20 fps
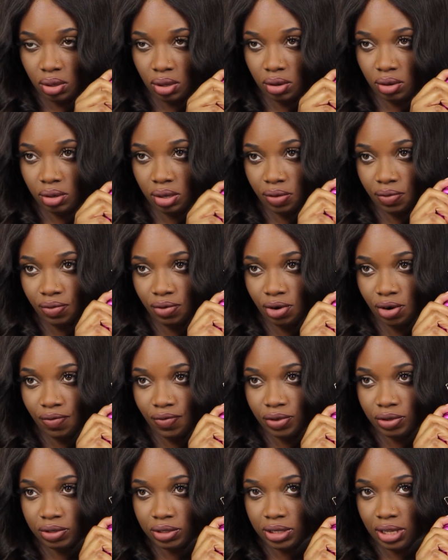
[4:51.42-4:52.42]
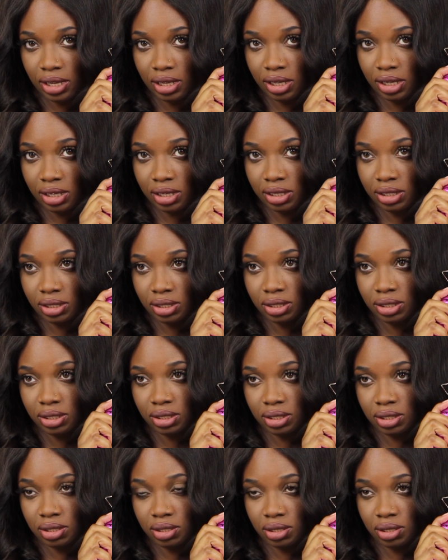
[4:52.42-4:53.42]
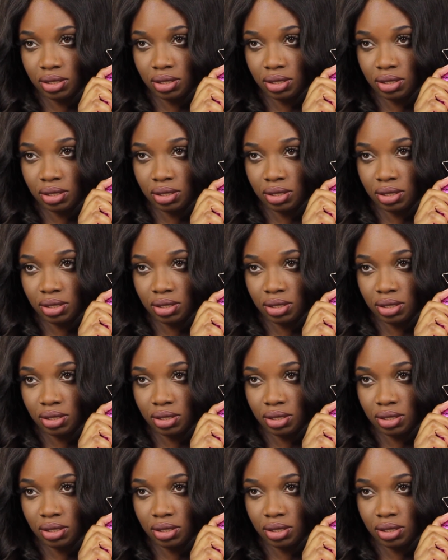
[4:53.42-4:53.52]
Hold it for a few seconds.